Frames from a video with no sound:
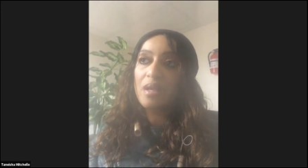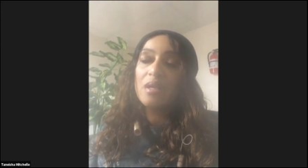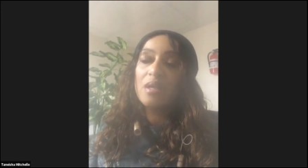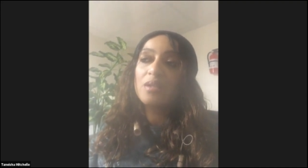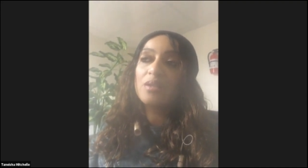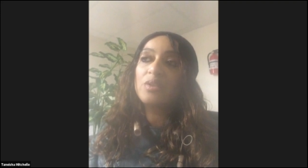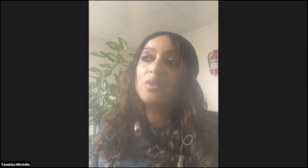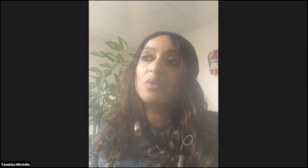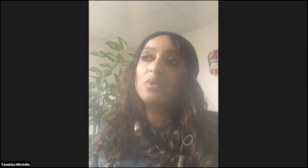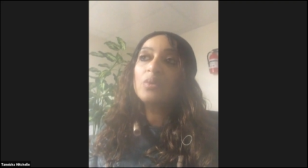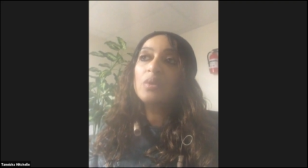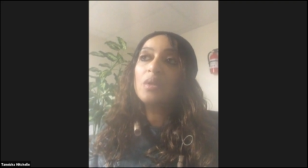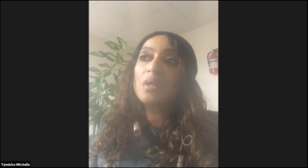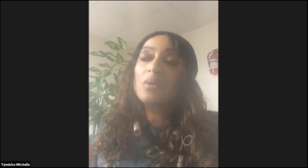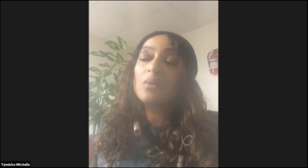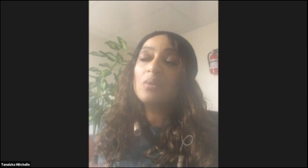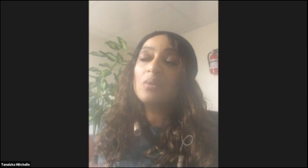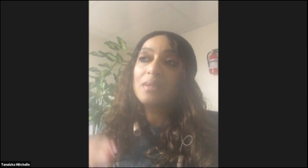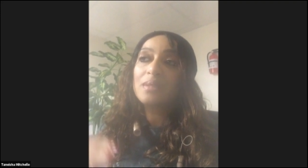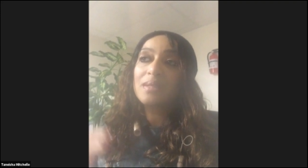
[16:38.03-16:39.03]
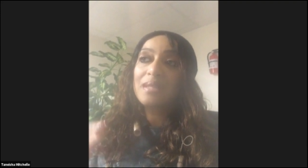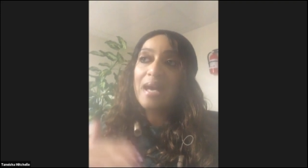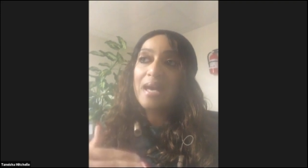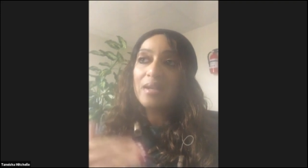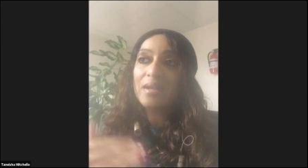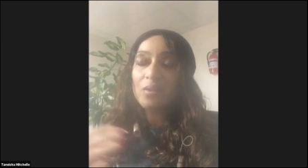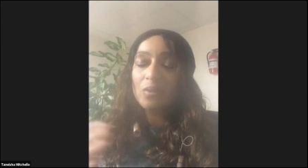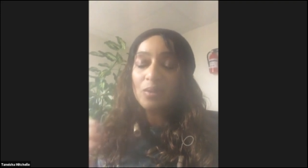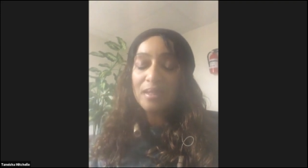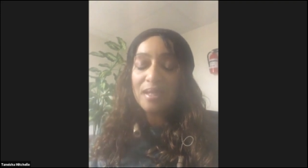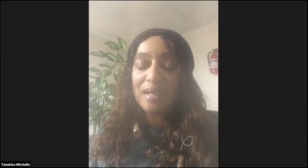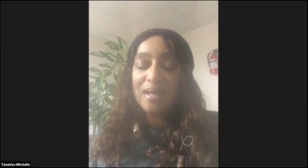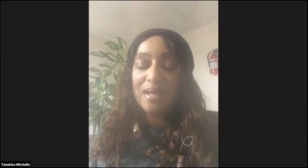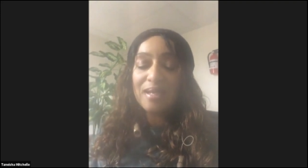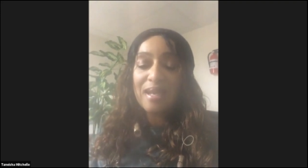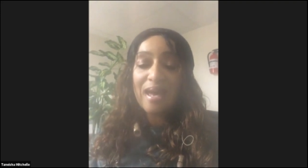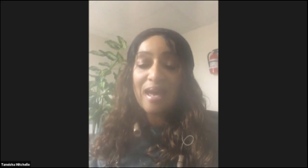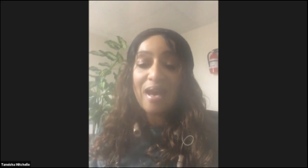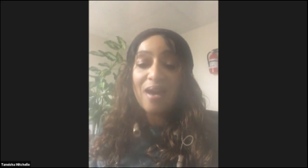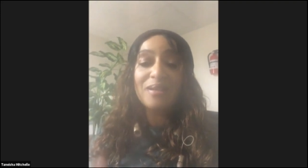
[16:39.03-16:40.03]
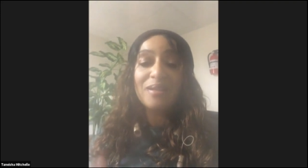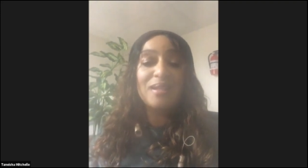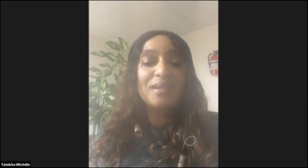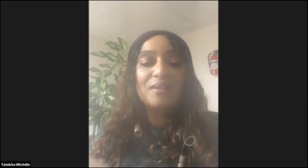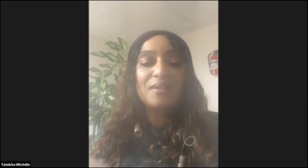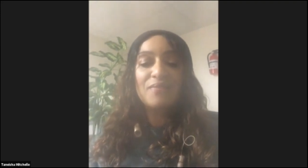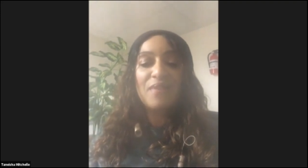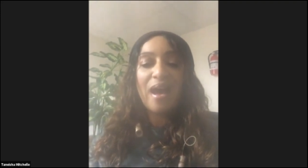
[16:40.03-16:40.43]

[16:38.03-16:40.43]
you don't not only allow love